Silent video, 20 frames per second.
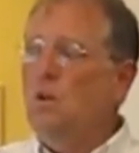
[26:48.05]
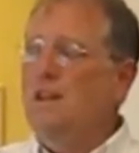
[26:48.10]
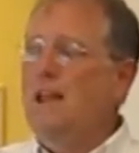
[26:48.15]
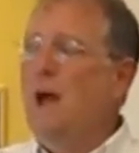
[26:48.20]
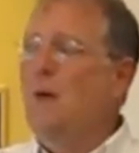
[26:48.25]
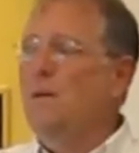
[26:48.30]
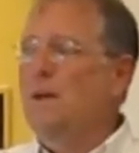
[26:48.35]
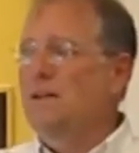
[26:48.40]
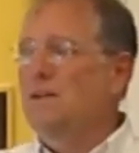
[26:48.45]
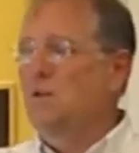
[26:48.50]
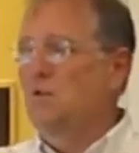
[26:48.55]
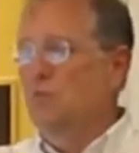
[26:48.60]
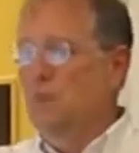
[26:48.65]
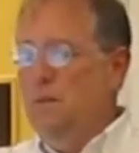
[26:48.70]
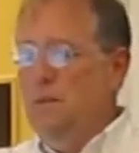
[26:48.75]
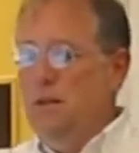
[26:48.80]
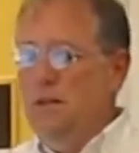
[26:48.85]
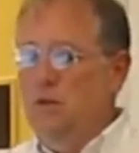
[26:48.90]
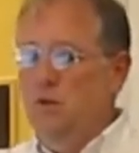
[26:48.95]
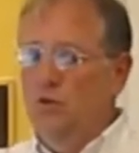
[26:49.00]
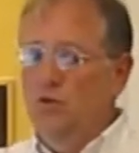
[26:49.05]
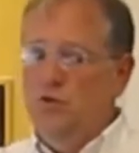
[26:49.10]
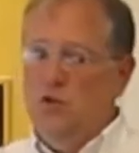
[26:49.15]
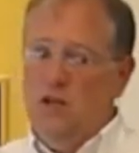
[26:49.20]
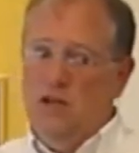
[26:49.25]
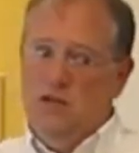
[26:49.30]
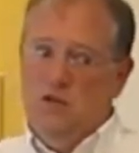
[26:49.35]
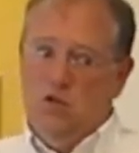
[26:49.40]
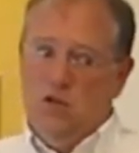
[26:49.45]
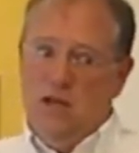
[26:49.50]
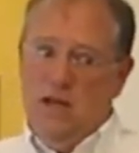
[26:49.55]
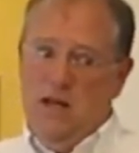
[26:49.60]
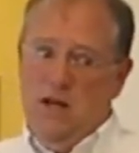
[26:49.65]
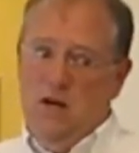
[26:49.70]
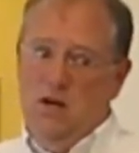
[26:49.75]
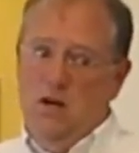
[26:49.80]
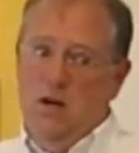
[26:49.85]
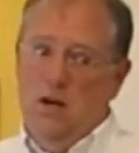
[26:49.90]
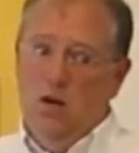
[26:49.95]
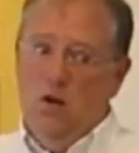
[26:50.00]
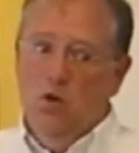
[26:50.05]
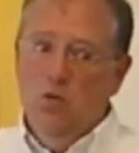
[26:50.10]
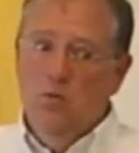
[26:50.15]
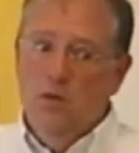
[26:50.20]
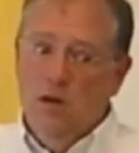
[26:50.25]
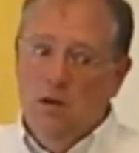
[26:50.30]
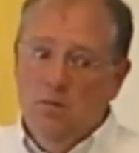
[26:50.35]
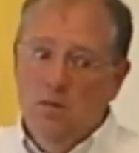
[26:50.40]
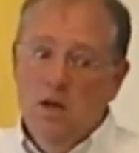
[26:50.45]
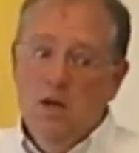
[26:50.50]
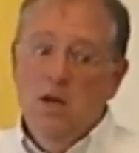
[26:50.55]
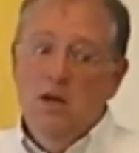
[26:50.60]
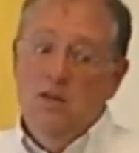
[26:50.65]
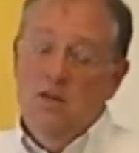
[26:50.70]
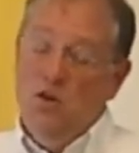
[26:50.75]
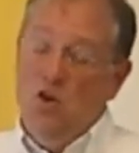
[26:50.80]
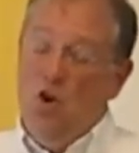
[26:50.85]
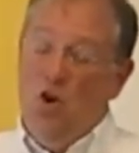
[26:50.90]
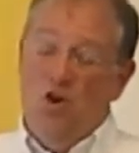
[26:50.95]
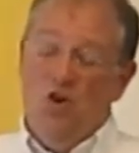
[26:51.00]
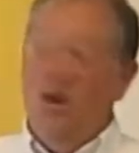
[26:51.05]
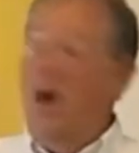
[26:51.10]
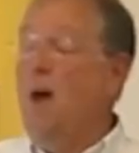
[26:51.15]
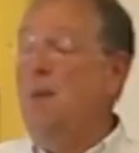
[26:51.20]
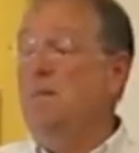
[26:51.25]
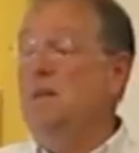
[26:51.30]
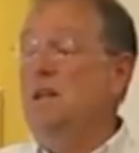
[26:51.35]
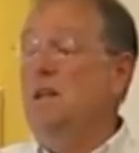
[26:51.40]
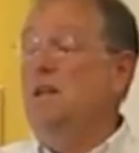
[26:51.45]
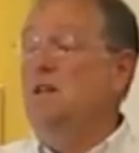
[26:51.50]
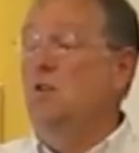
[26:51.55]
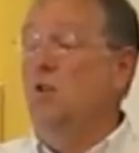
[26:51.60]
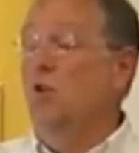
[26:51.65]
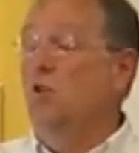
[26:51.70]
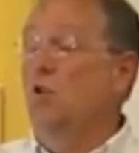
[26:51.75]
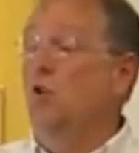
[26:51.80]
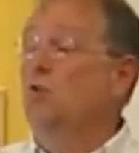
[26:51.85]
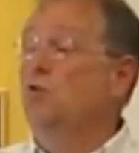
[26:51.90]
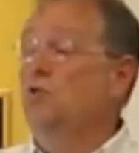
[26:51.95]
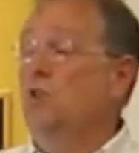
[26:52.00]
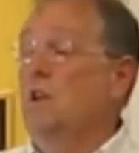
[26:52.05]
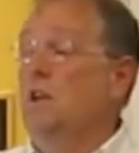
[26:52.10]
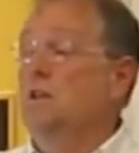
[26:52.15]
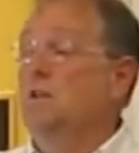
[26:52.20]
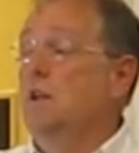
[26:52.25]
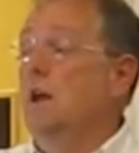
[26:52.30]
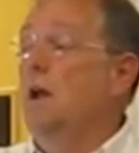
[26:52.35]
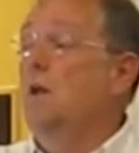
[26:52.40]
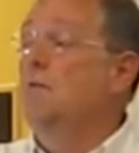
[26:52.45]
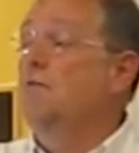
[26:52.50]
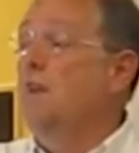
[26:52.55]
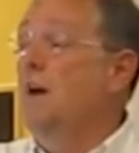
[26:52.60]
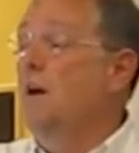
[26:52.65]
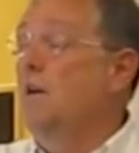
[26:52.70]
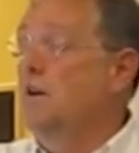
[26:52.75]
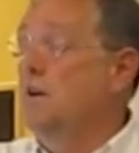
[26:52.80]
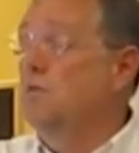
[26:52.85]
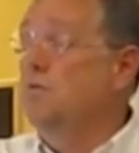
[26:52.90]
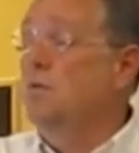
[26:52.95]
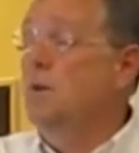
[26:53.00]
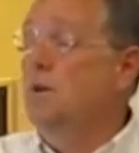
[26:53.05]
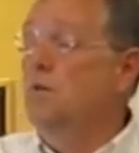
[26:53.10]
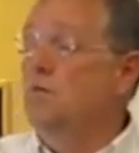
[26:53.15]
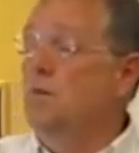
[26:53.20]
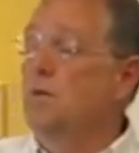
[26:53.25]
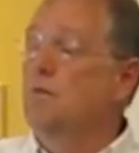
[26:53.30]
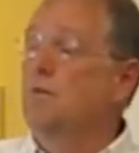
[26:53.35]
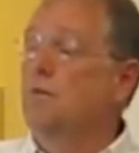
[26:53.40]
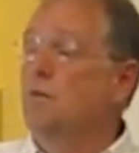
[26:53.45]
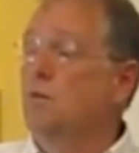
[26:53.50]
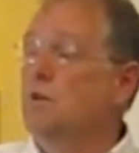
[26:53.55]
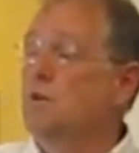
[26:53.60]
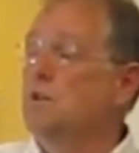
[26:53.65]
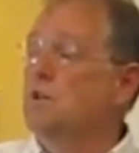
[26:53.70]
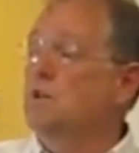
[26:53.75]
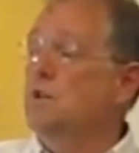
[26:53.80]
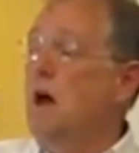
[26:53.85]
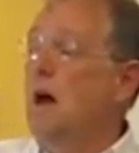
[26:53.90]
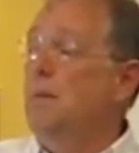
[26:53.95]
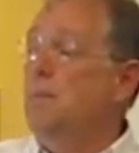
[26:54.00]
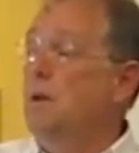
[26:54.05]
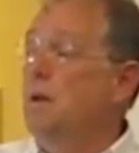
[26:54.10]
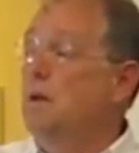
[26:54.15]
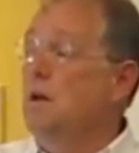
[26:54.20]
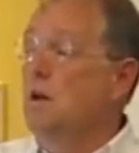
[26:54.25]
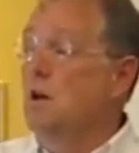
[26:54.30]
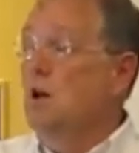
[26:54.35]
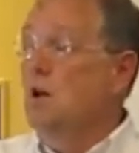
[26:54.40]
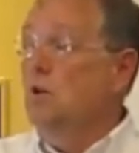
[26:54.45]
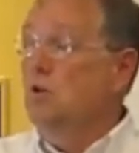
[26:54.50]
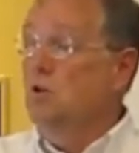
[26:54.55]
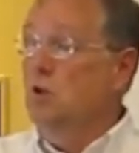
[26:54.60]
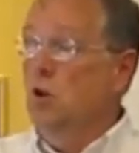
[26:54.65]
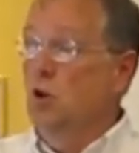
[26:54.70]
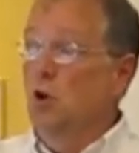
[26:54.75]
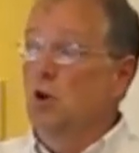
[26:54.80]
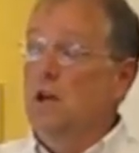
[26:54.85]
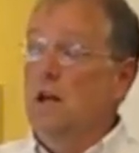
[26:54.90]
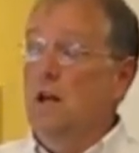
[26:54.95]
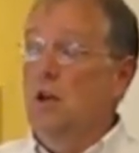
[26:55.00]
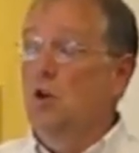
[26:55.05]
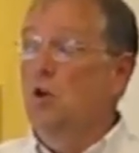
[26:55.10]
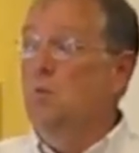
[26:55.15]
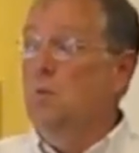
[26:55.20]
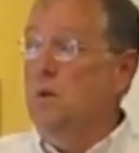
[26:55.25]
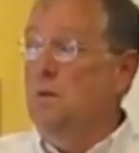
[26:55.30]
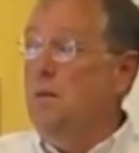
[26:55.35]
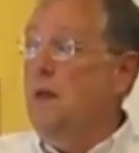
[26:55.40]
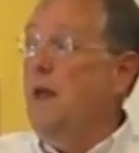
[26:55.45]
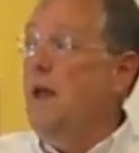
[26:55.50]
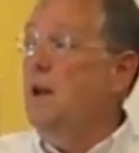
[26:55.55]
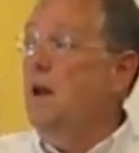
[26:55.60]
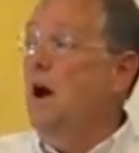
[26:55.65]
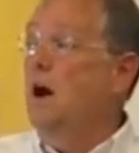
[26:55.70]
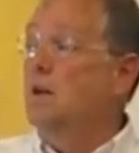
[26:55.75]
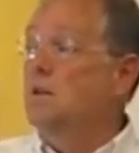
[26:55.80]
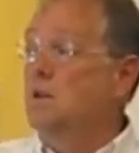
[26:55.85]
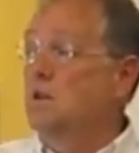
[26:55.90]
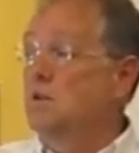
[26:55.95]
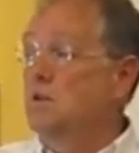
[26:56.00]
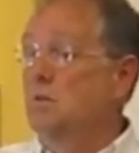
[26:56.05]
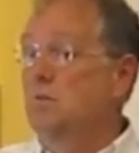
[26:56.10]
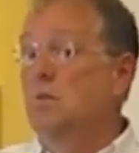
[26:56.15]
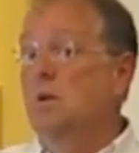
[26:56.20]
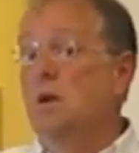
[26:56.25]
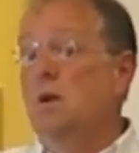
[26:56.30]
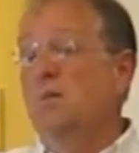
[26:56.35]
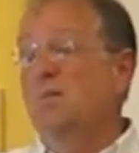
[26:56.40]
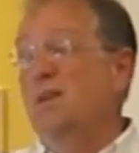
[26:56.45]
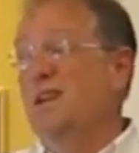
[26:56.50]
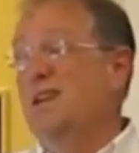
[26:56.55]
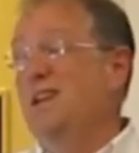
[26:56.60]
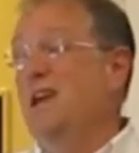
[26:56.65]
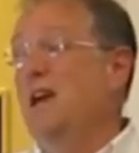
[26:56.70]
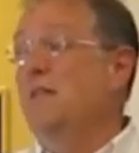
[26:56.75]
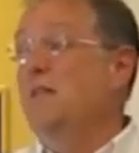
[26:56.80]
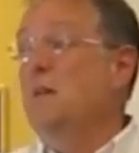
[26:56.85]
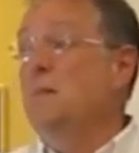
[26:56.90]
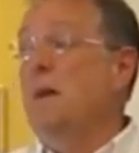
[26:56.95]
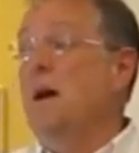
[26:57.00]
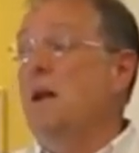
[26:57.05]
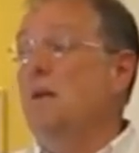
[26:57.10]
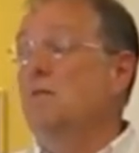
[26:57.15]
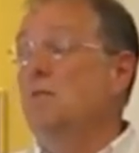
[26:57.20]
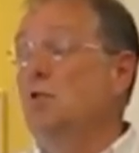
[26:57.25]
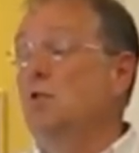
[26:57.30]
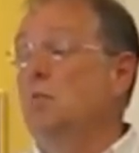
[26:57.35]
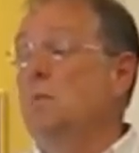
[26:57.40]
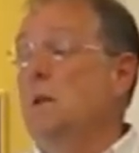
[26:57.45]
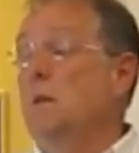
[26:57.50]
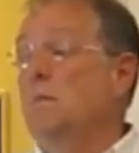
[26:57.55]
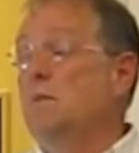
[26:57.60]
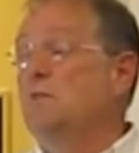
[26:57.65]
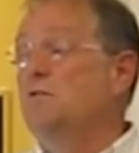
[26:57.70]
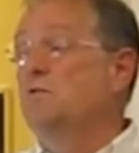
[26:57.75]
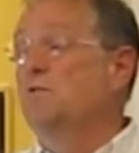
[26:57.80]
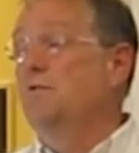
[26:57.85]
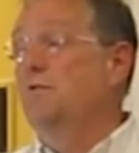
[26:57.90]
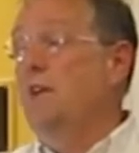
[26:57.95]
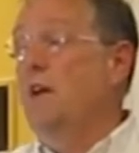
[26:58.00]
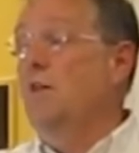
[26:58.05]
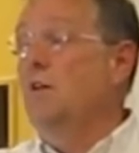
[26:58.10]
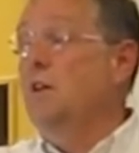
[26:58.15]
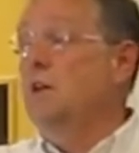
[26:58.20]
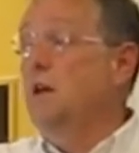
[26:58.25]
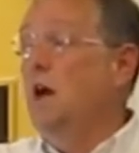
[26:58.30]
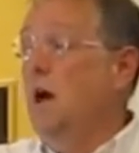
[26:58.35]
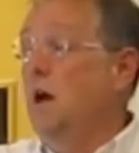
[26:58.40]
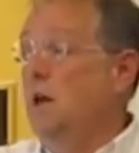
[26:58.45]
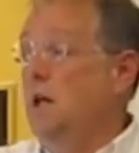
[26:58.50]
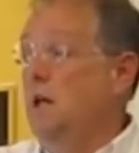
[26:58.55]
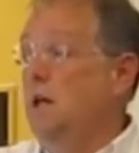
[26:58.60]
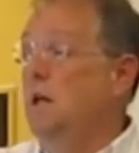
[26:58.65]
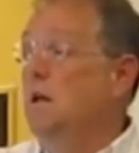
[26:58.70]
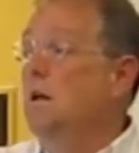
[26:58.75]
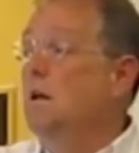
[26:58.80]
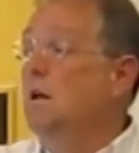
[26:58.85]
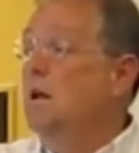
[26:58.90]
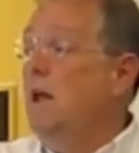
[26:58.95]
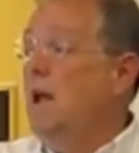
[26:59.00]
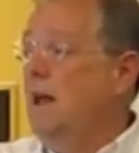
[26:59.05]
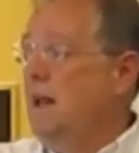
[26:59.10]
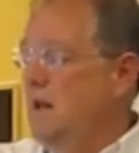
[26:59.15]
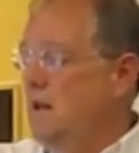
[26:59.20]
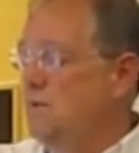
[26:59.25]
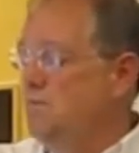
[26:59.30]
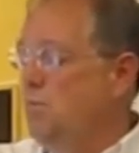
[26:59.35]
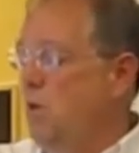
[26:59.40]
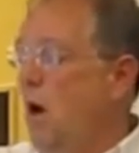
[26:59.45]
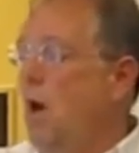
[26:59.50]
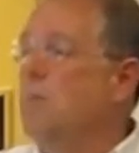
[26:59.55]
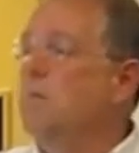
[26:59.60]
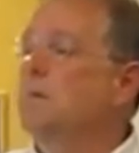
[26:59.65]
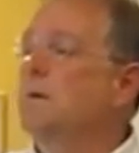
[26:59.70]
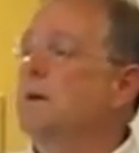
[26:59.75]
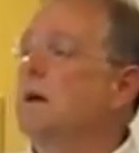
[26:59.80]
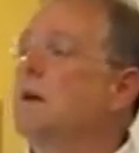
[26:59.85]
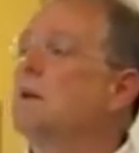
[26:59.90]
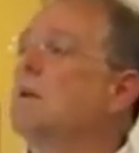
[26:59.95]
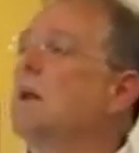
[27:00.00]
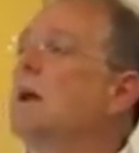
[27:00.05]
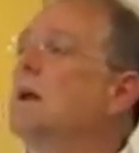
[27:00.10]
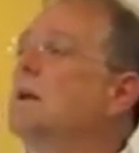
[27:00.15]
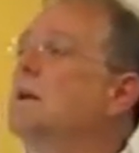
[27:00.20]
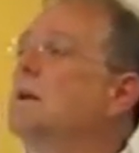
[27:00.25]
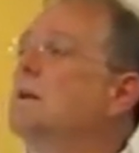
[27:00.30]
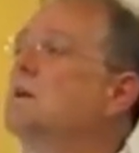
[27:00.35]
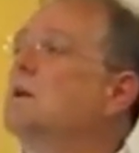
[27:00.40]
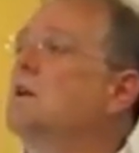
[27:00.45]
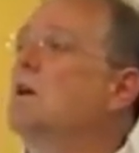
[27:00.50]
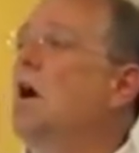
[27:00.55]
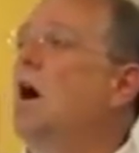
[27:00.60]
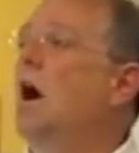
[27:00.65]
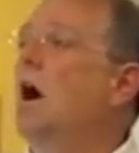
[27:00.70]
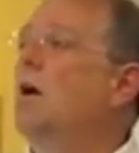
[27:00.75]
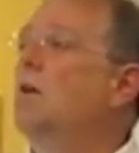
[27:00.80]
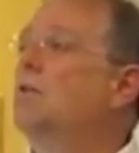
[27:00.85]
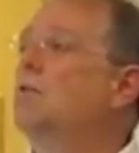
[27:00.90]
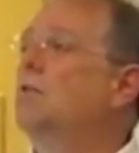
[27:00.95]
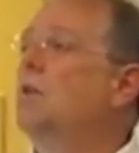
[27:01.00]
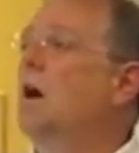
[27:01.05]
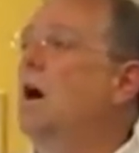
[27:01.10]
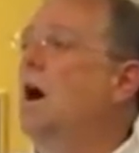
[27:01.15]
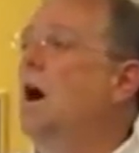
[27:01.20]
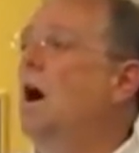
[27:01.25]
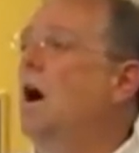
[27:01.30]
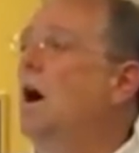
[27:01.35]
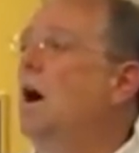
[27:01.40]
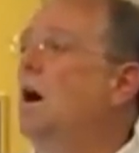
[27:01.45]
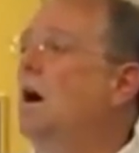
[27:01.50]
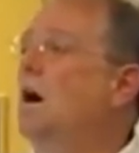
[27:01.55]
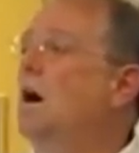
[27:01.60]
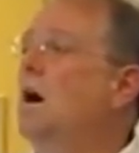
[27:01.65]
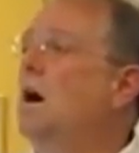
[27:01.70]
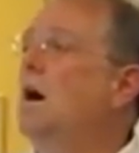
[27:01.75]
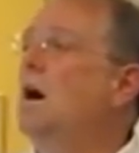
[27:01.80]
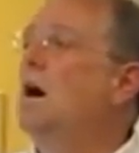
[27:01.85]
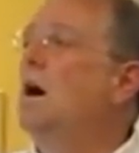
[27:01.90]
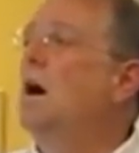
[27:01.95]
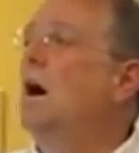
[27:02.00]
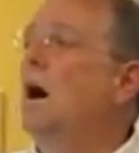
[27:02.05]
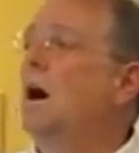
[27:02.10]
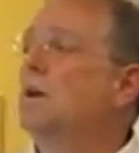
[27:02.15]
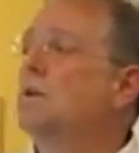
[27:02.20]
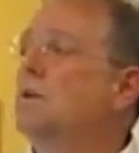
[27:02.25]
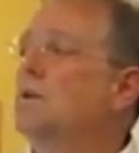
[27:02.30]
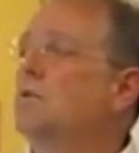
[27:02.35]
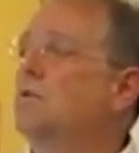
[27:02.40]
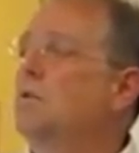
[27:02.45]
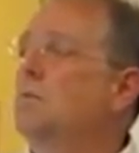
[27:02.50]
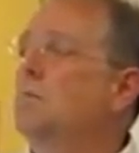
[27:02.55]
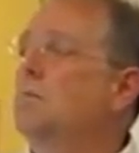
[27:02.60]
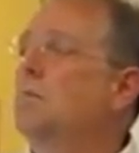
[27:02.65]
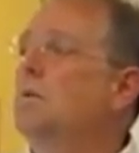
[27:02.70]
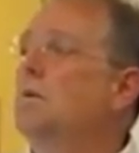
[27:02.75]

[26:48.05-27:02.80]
Now we have to repeat those studies looking at aluminum. There are not many, there were no studies that I found in re-reviewing this topic to look at aluminum and autism. But again, the amount of aluminum is very tiny and is probably unlikely to cause uh, uh, autism.